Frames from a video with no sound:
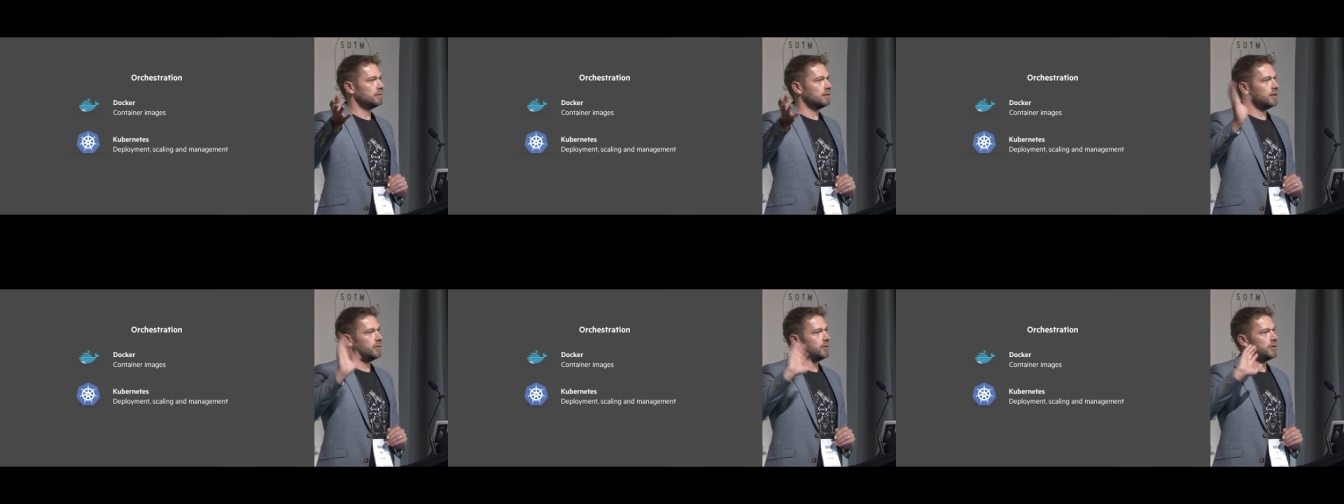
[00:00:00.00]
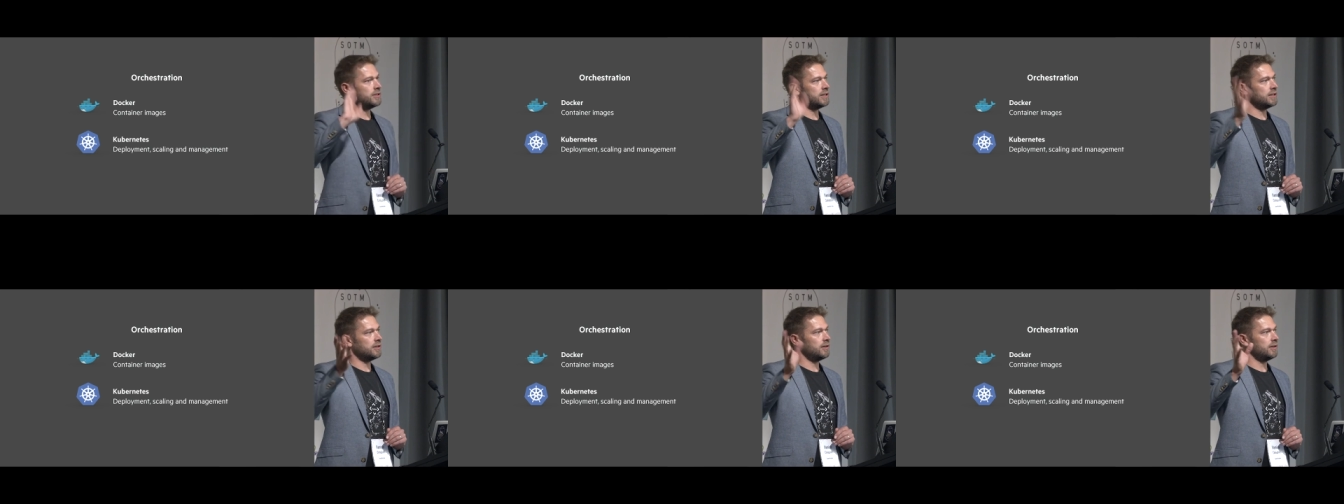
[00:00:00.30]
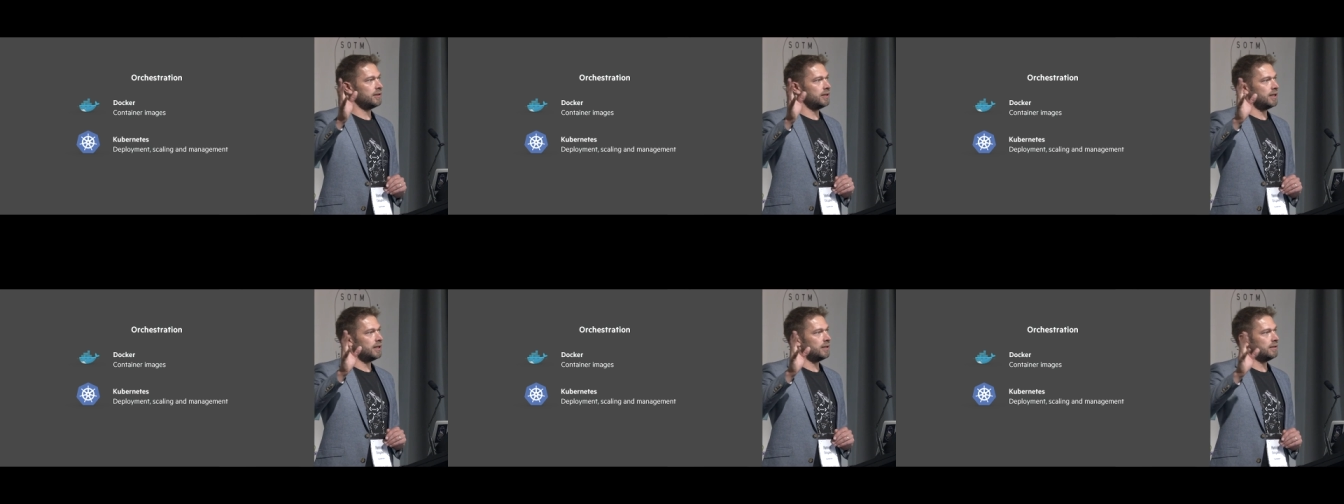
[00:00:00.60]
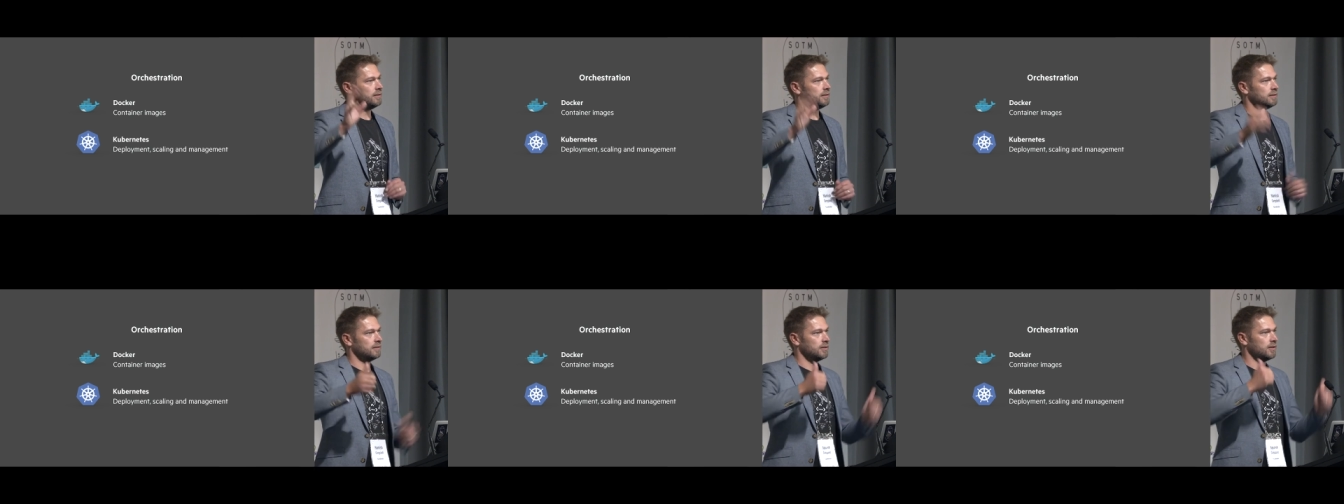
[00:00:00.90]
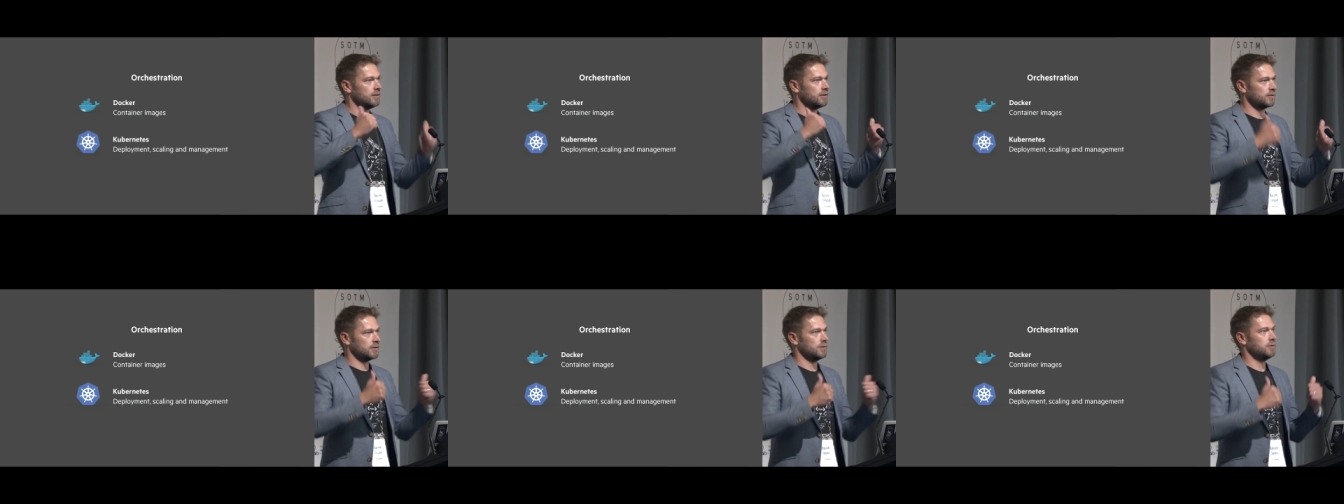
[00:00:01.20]
Anyone using Docker here?
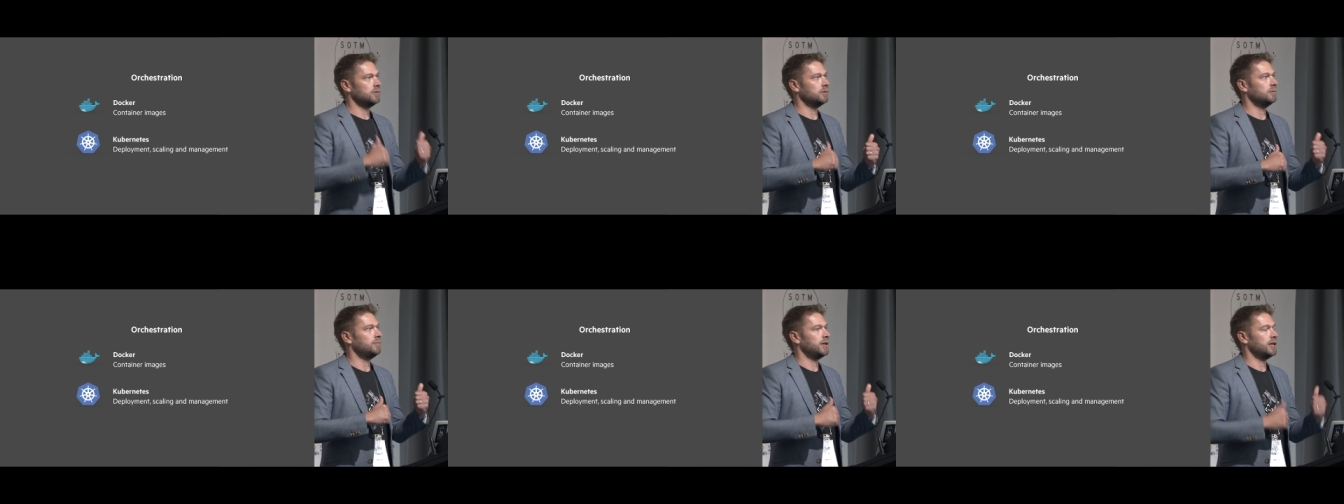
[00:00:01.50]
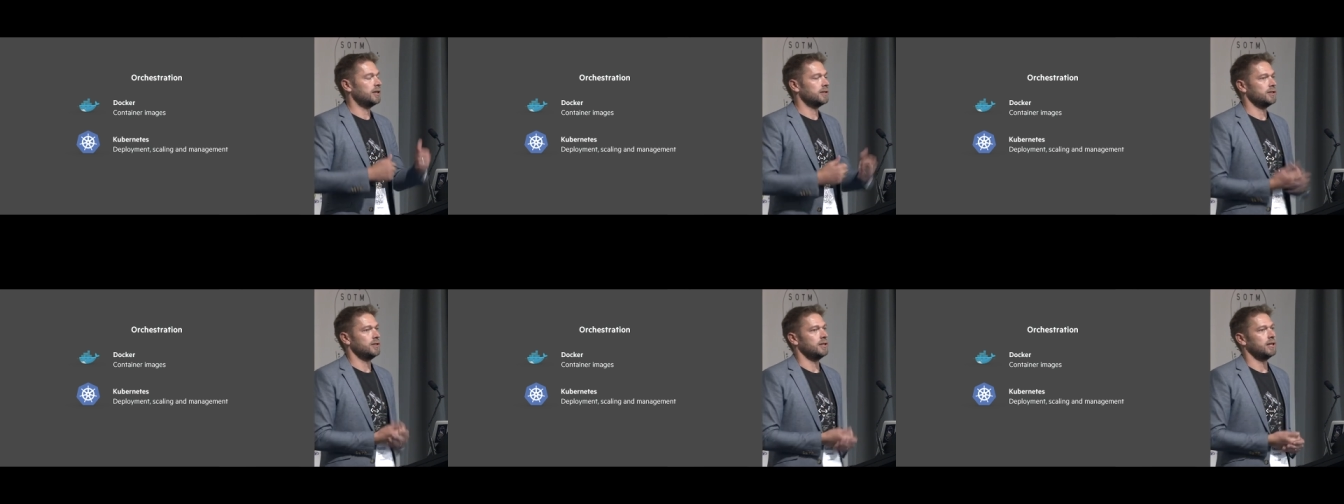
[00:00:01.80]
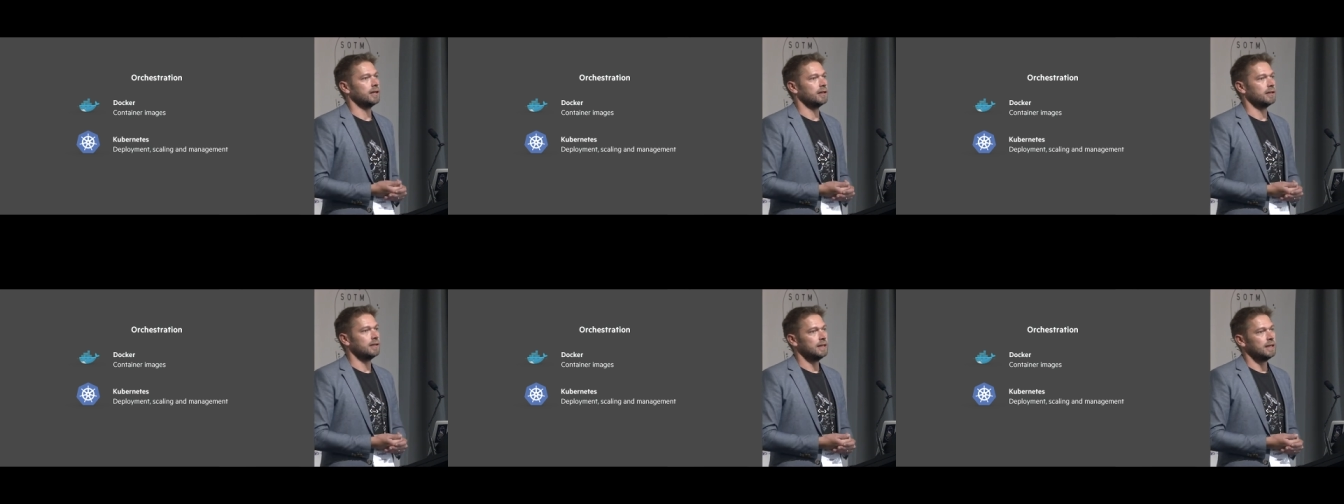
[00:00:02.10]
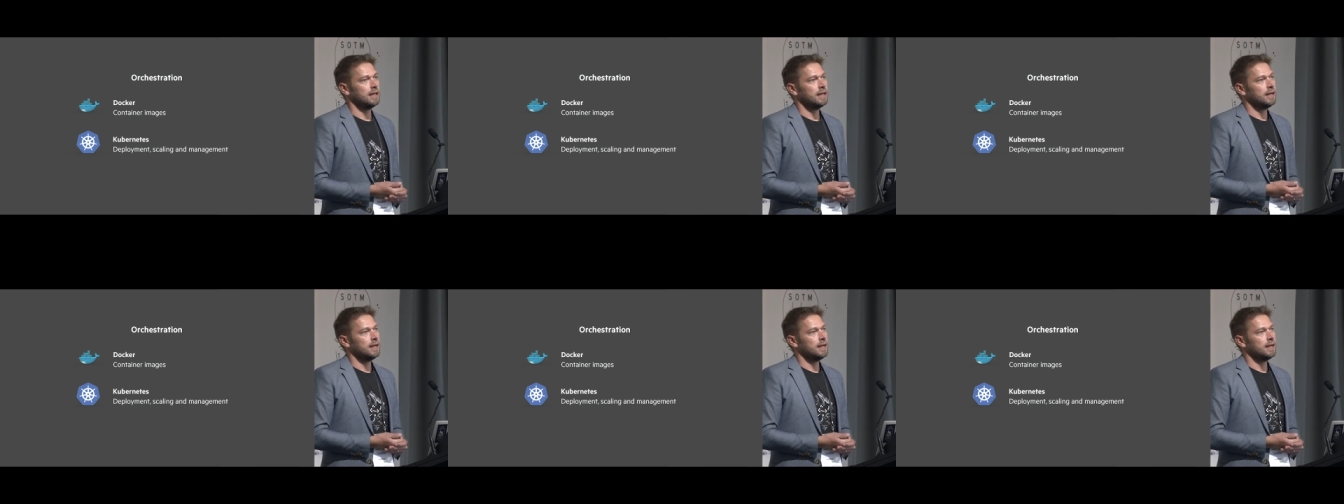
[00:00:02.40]
Docker's cool because you can